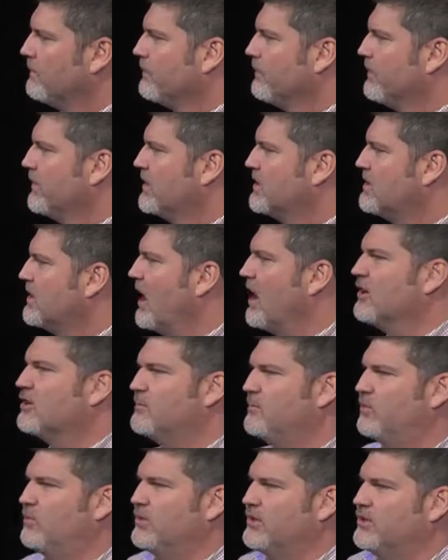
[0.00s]
This
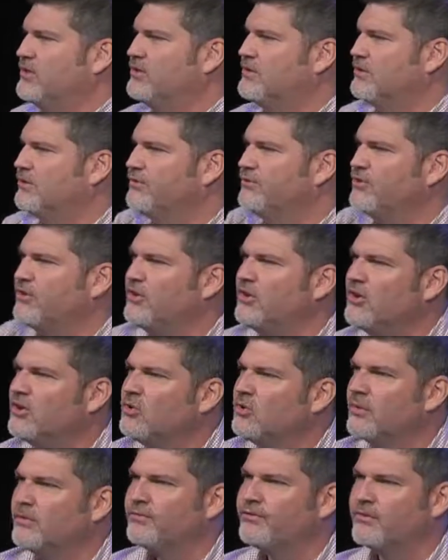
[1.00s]
gospel is for
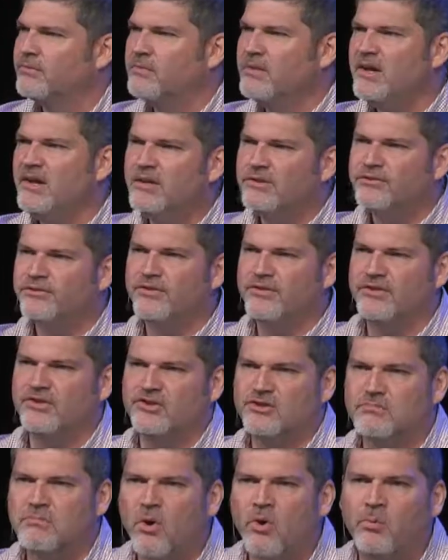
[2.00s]
you and for me and for
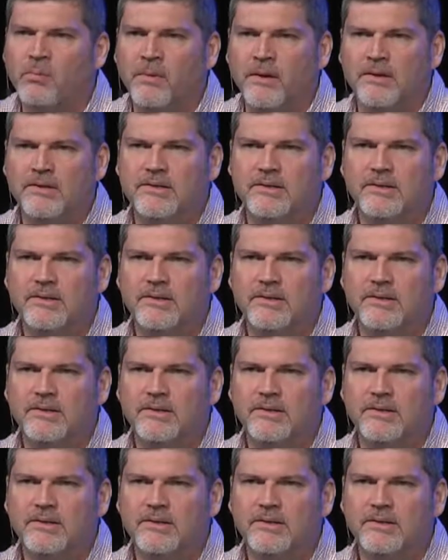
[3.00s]
this moment.